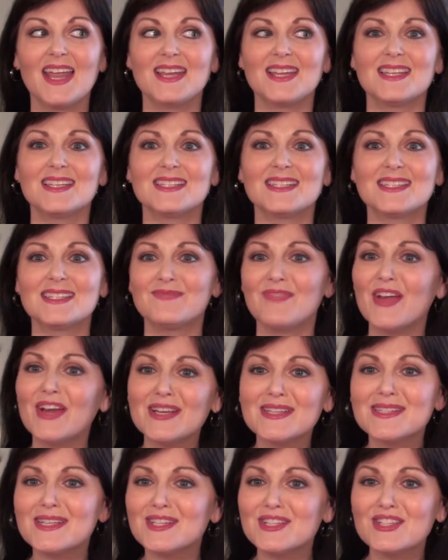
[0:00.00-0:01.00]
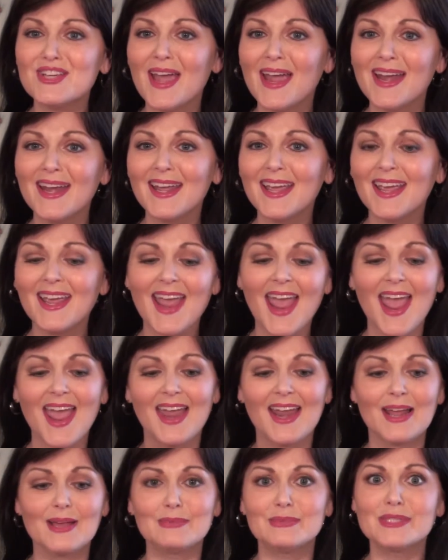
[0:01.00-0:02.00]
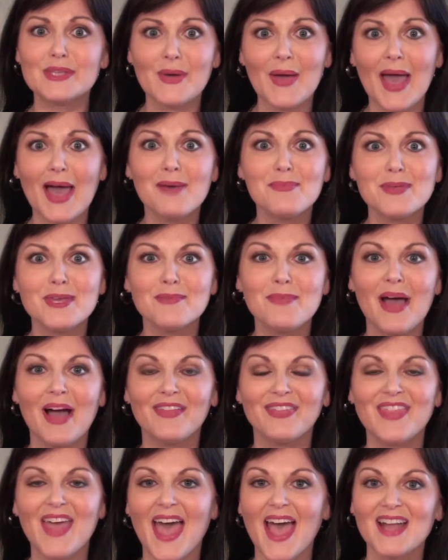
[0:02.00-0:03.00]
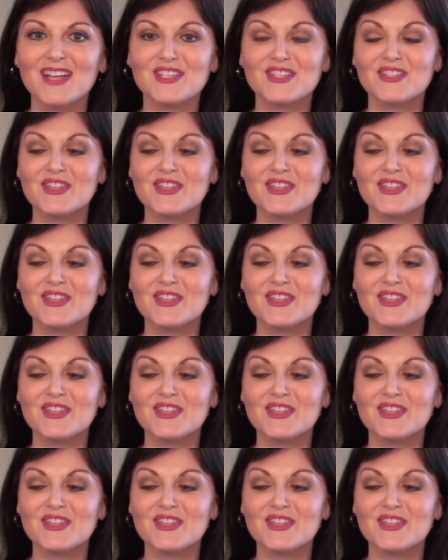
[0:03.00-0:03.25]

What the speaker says: It is very sunshiny and I'm so happy about that.